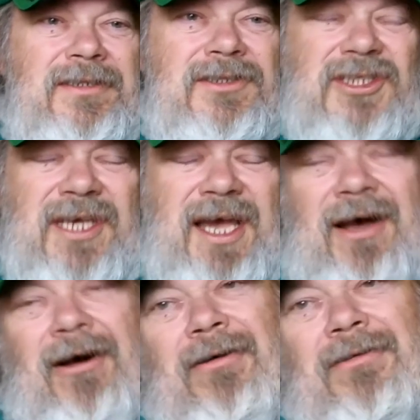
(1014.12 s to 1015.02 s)

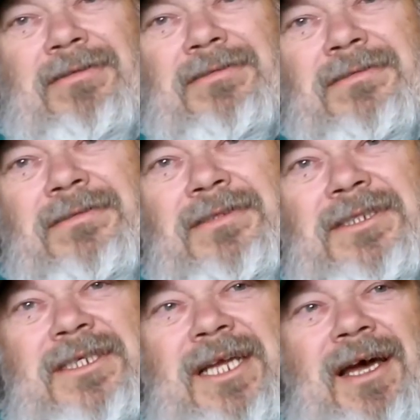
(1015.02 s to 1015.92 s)
so,
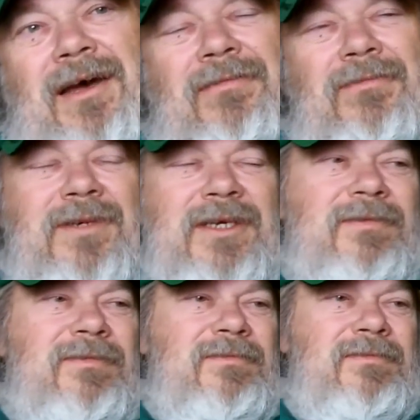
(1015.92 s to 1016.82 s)
you know,
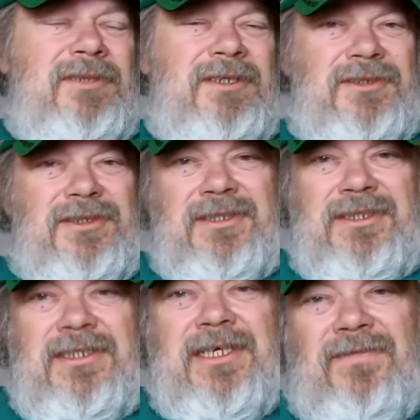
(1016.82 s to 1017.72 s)
we
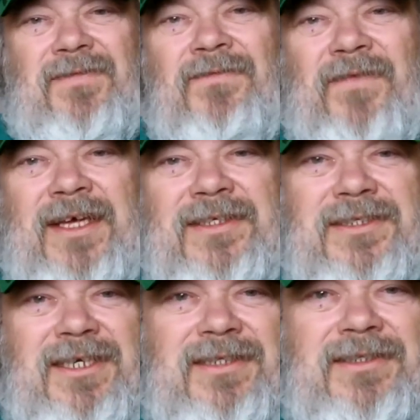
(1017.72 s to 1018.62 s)
usually, if the vet
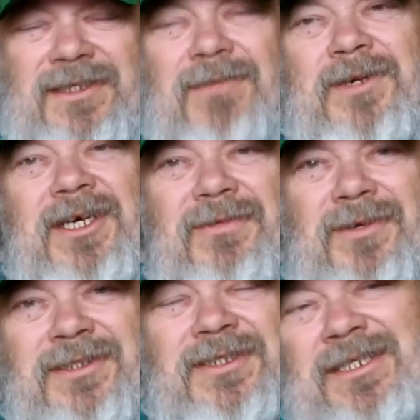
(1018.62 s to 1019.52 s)
said somebody
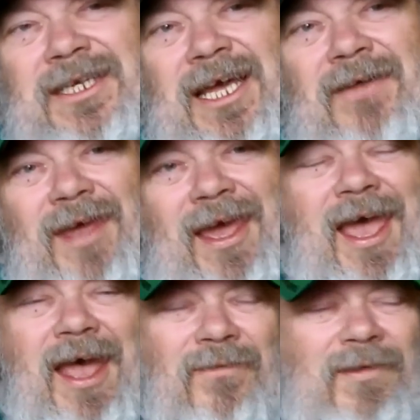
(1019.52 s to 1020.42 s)
wasn't going to have a
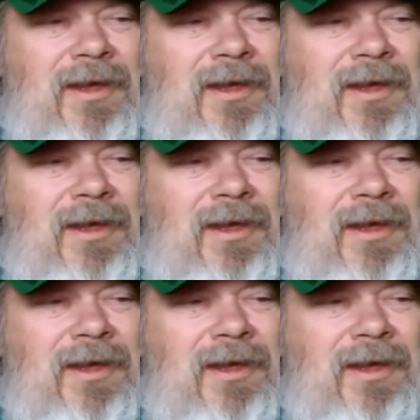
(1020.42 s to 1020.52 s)
calf,